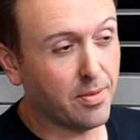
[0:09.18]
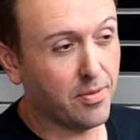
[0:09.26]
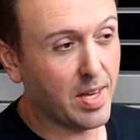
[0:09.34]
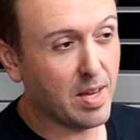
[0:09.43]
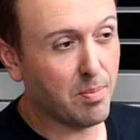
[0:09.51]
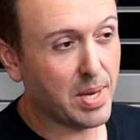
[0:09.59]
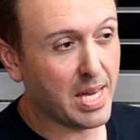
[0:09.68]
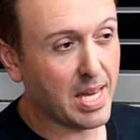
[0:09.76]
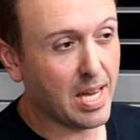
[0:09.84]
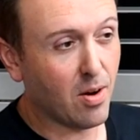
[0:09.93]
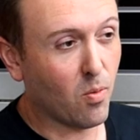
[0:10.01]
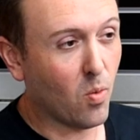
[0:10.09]
the
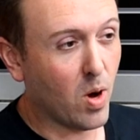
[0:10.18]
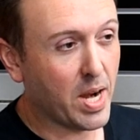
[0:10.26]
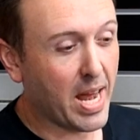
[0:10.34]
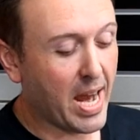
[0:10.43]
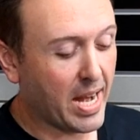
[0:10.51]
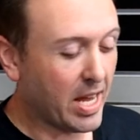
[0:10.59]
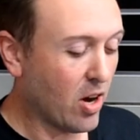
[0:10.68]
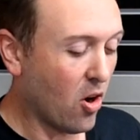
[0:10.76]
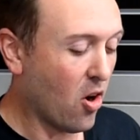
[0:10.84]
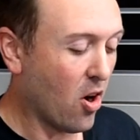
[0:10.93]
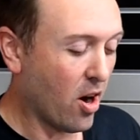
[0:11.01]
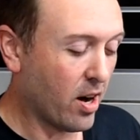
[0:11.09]
VMP
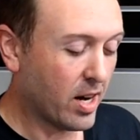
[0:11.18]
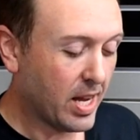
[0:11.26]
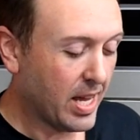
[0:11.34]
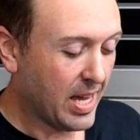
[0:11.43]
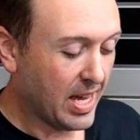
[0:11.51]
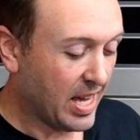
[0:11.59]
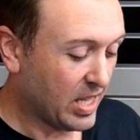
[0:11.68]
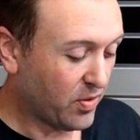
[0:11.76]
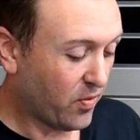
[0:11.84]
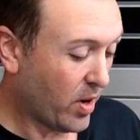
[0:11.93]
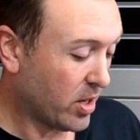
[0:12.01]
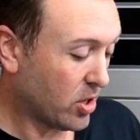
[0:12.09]
180R. It's
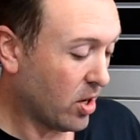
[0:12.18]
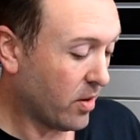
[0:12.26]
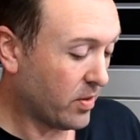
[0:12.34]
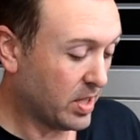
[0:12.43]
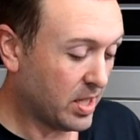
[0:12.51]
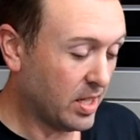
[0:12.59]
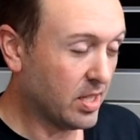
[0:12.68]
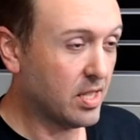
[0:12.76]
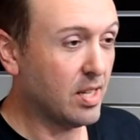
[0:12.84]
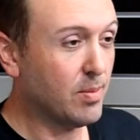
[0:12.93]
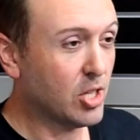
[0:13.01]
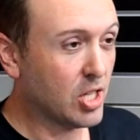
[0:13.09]
fresh off the
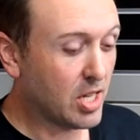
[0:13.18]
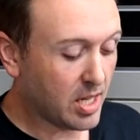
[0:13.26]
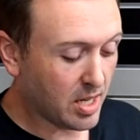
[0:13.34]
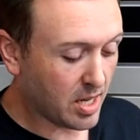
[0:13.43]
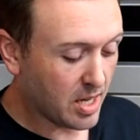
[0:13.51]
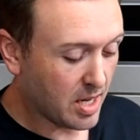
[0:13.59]
CNC machine